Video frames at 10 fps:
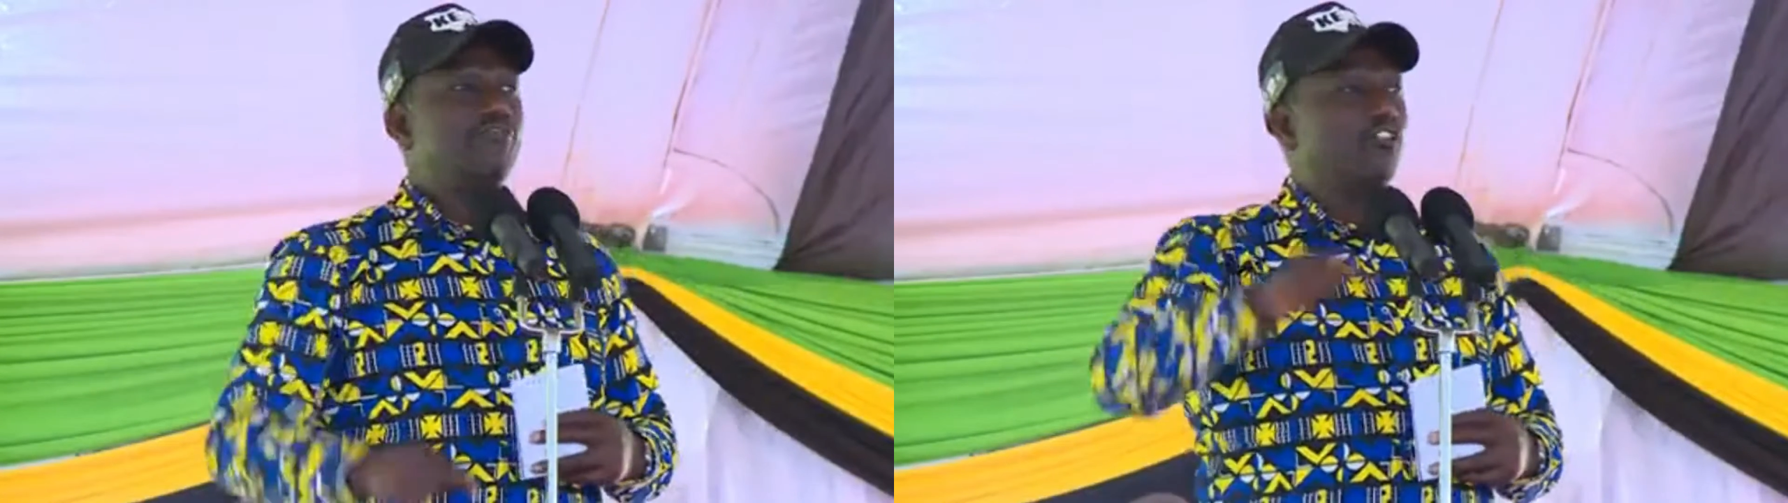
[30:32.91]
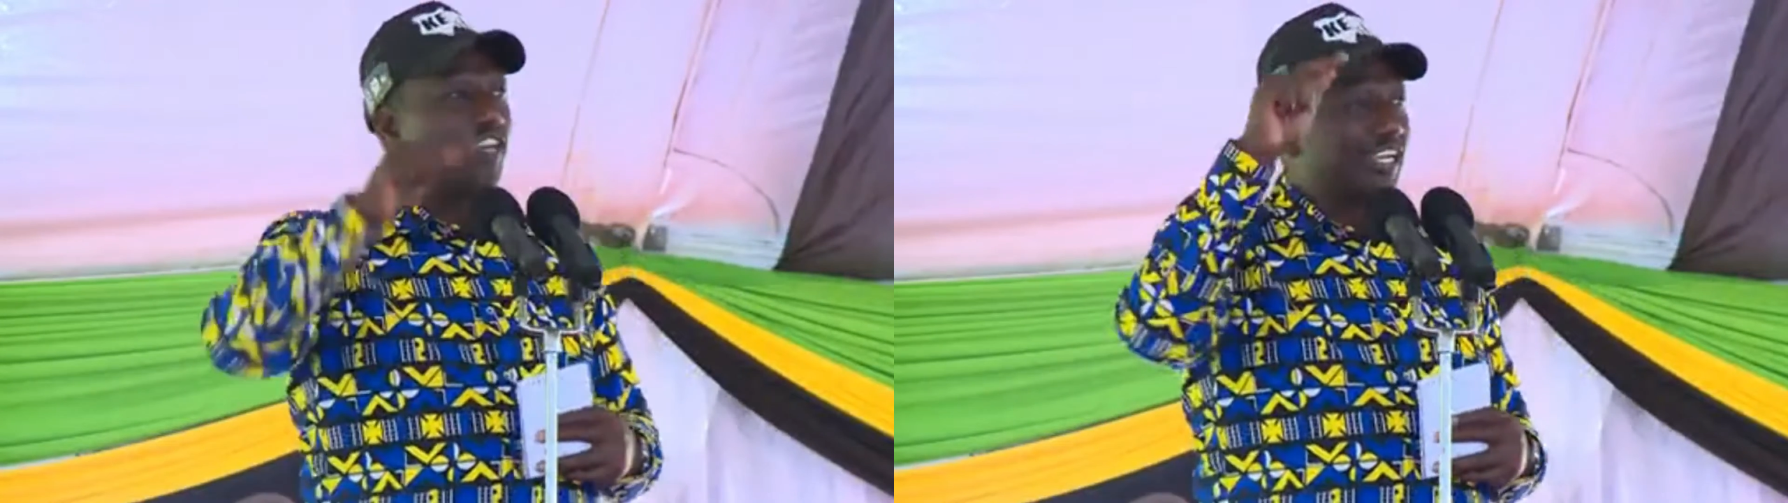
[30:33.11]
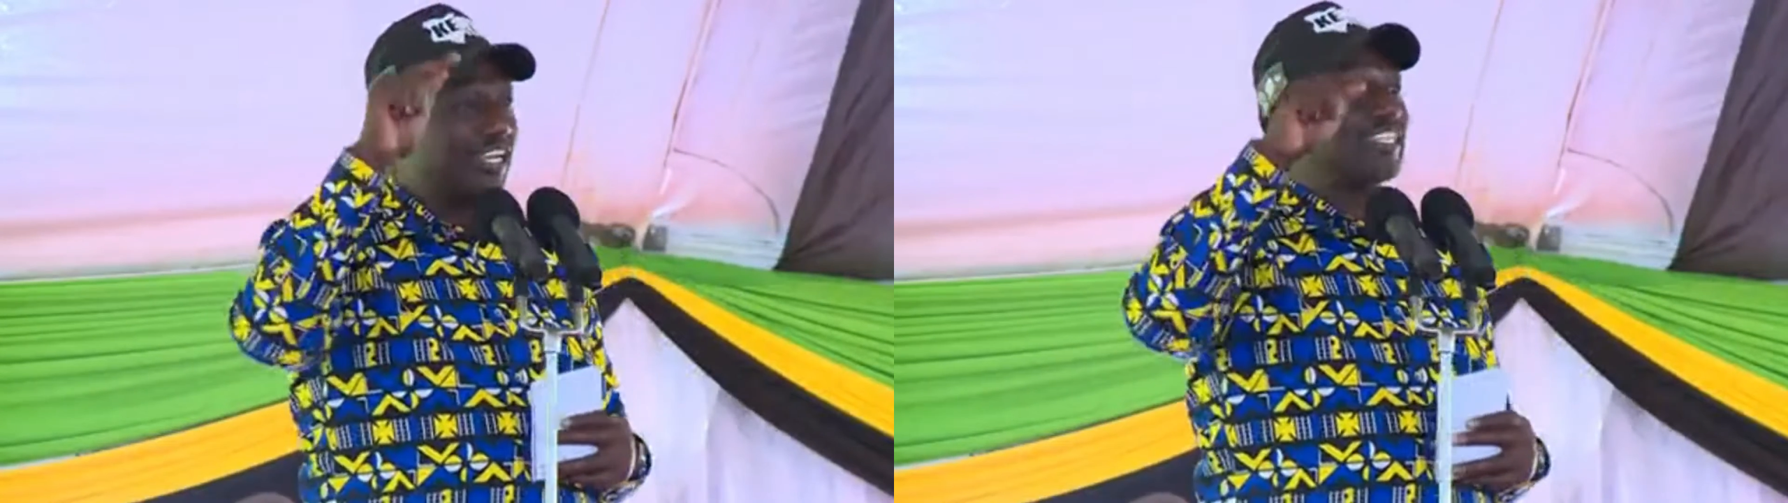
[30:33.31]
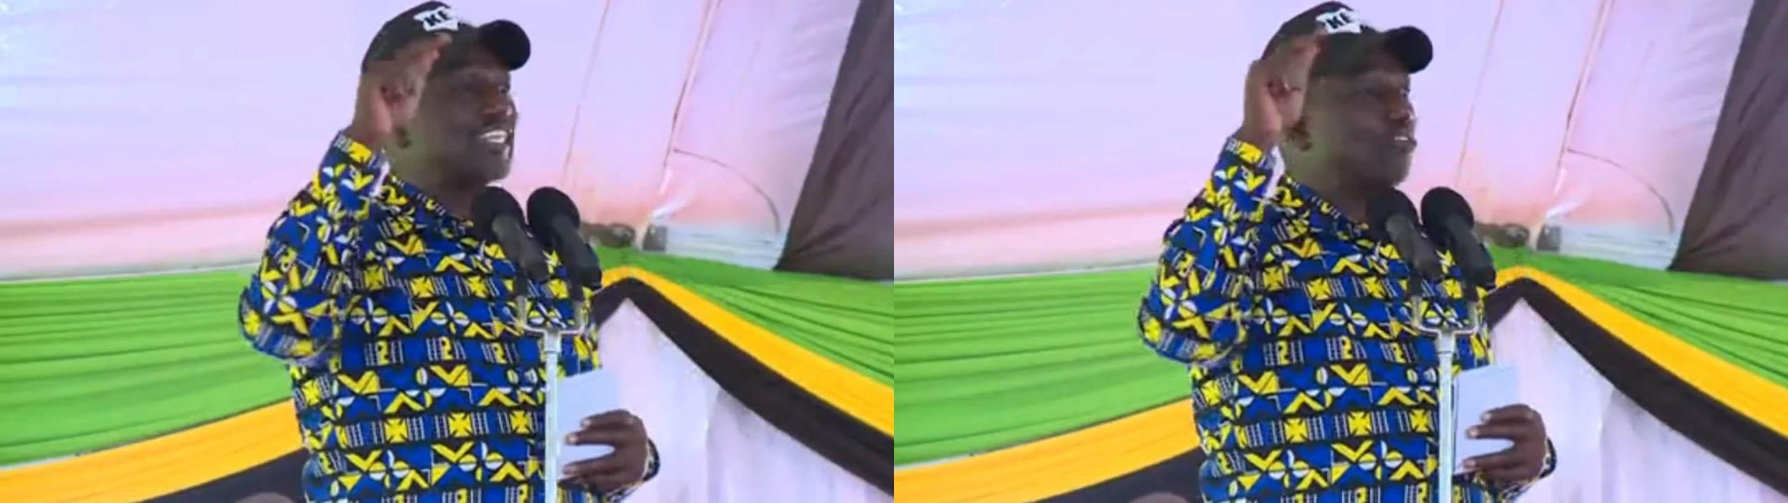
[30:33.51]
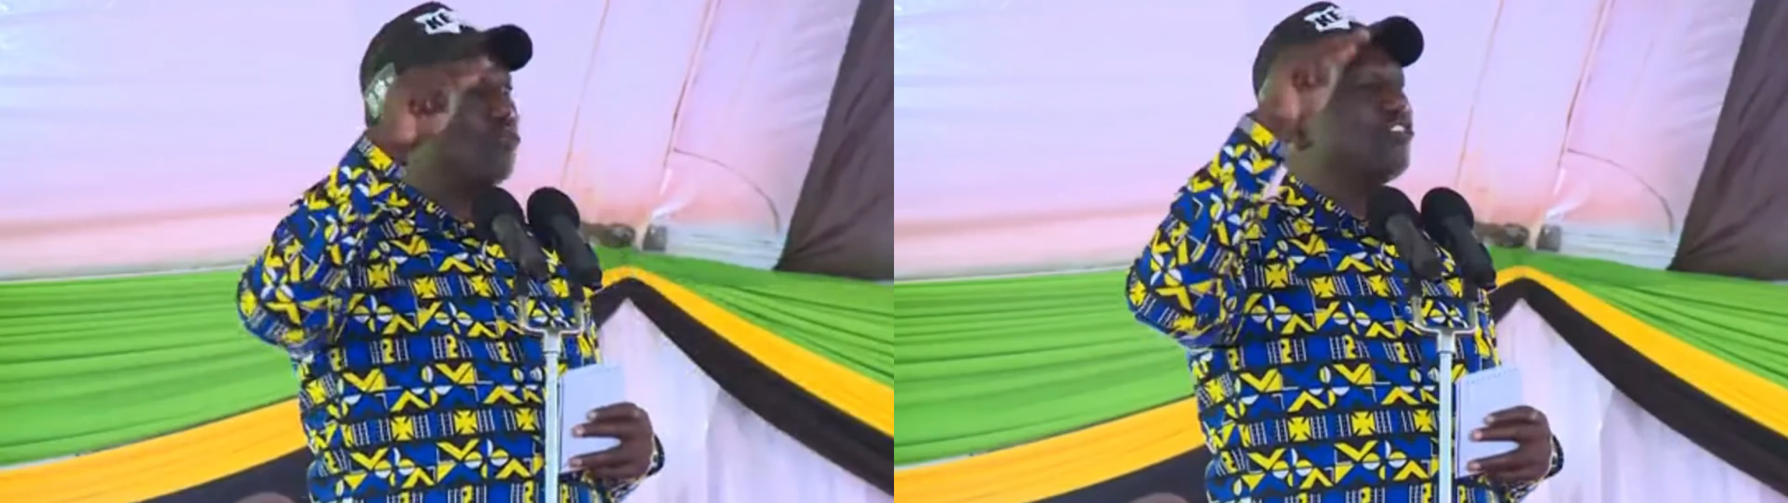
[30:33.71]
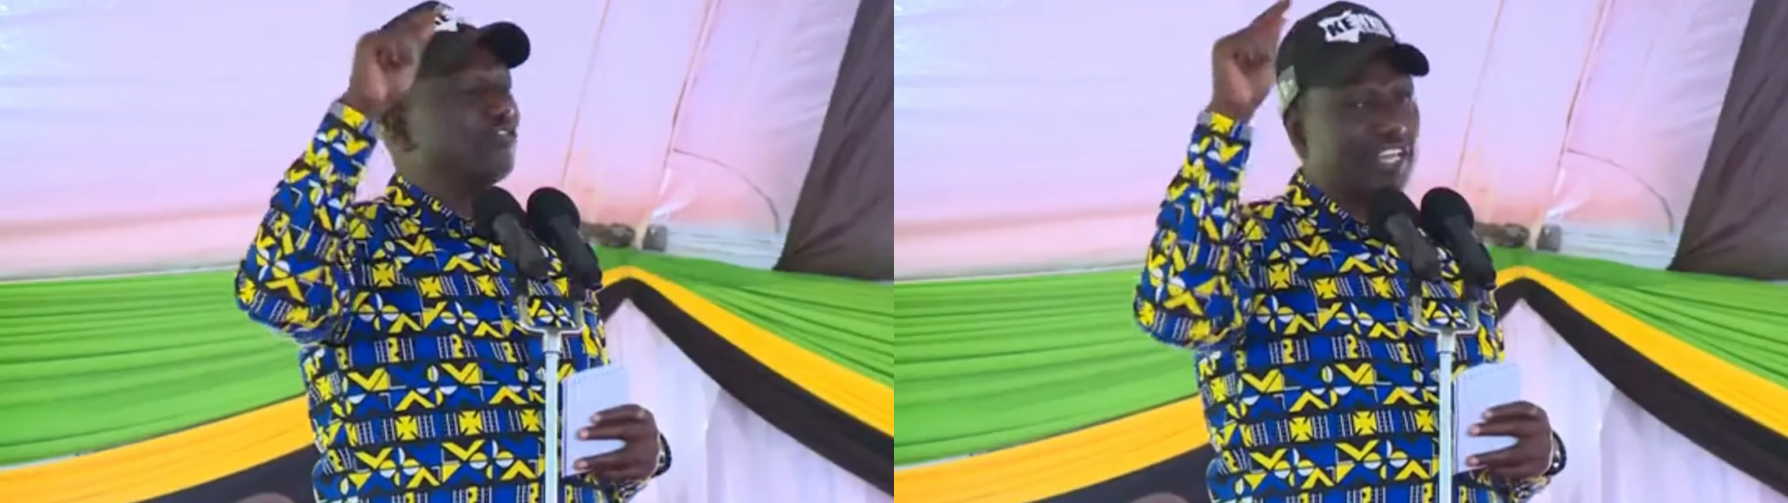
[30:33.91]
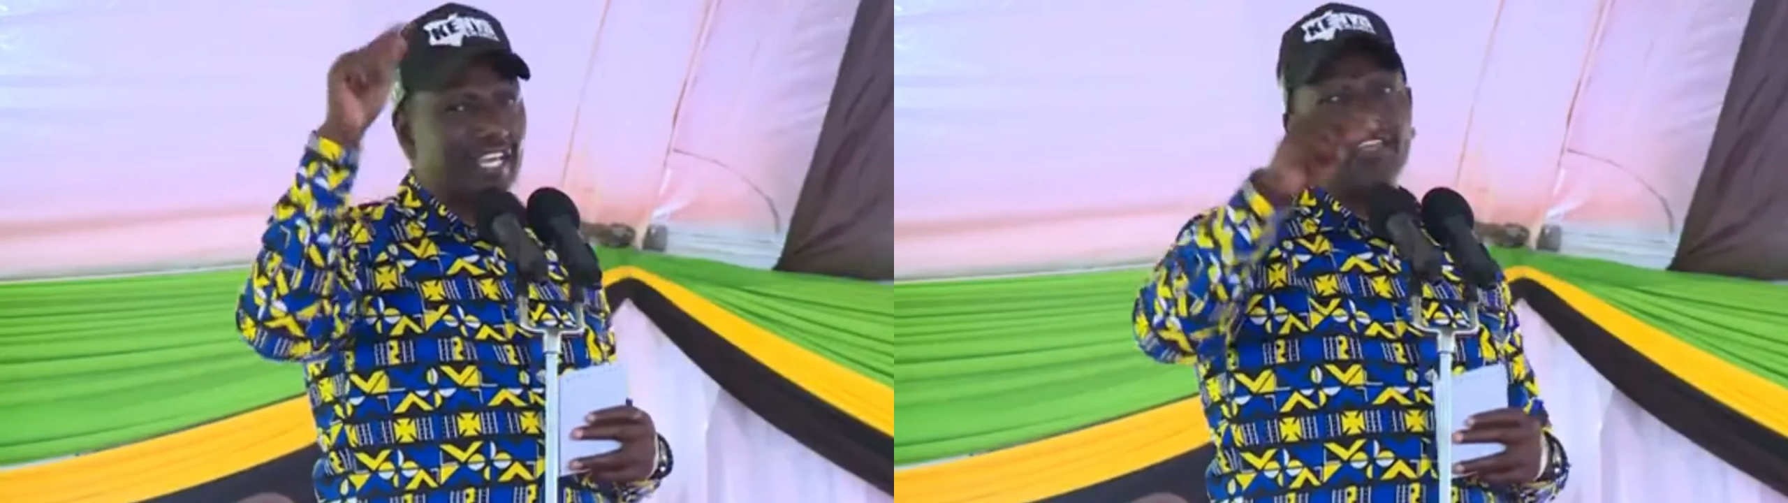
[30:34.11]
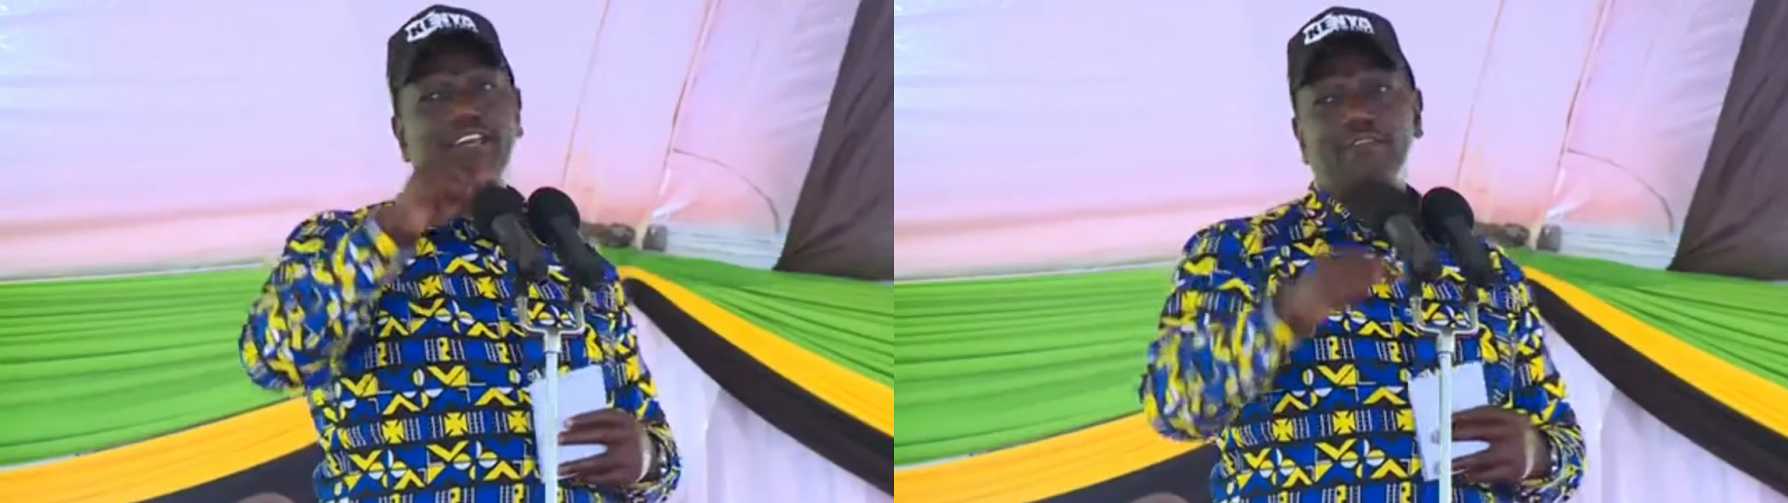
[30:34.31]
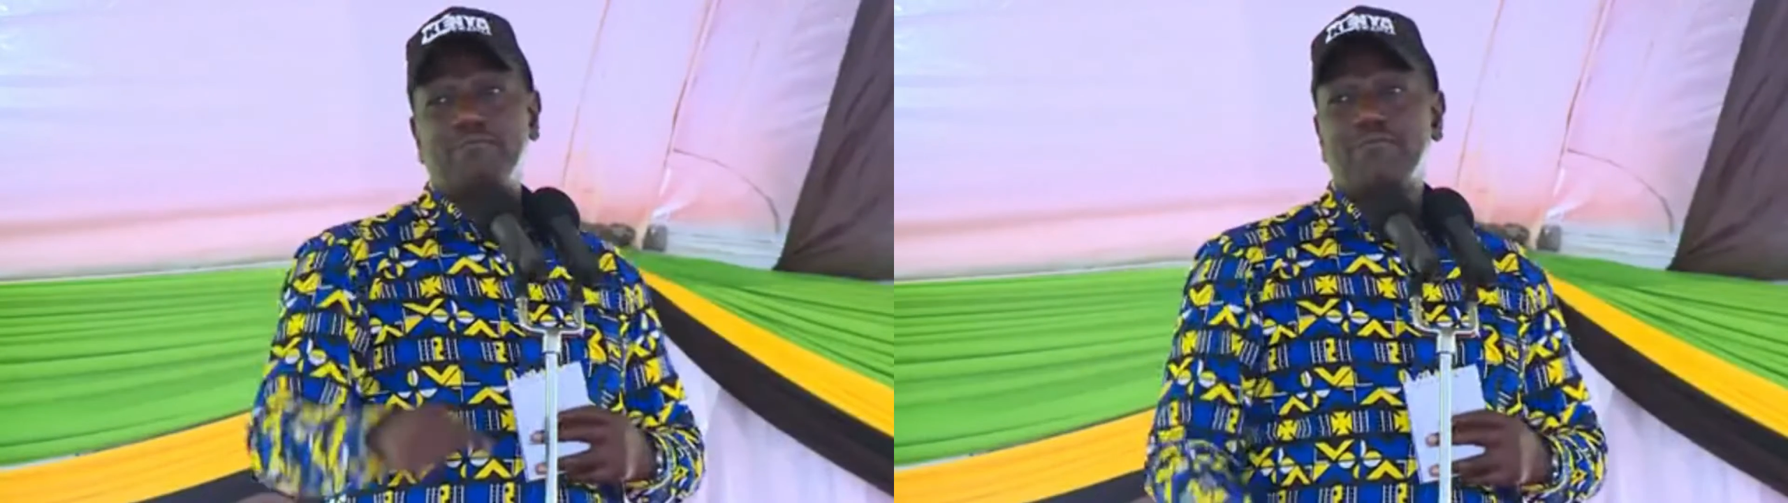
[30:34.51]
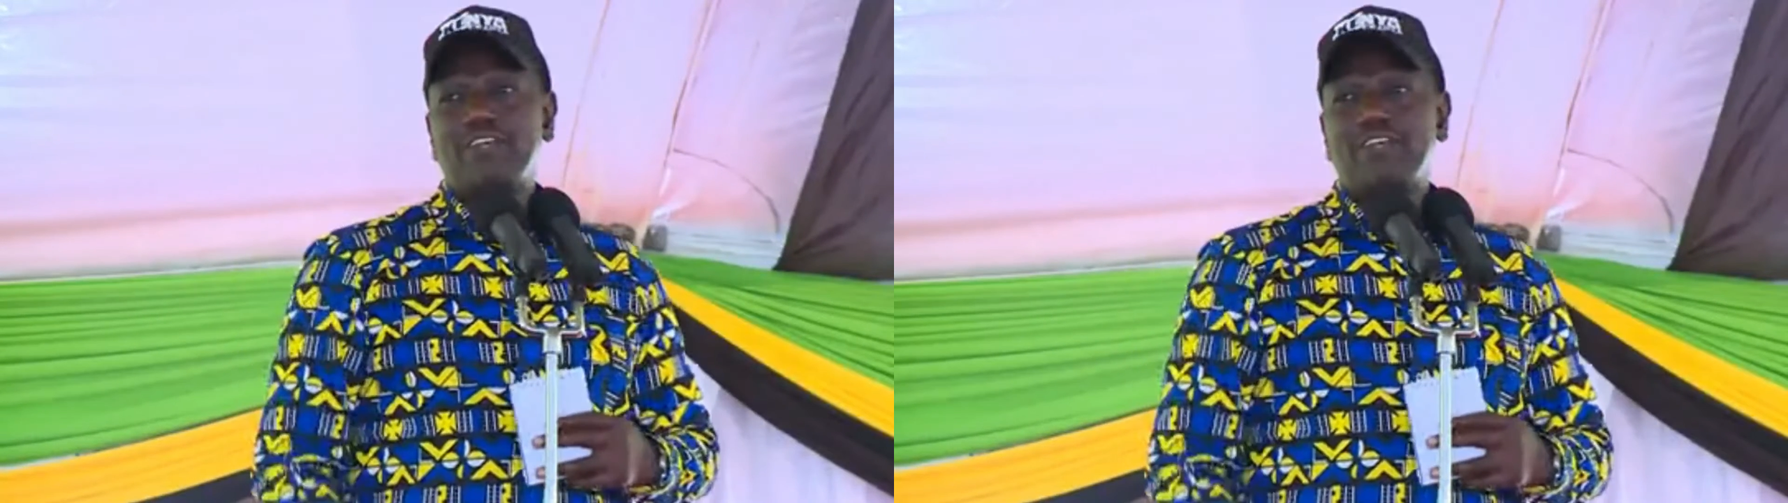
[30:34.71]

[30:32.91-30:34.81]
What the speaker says: for the greater good of Kenya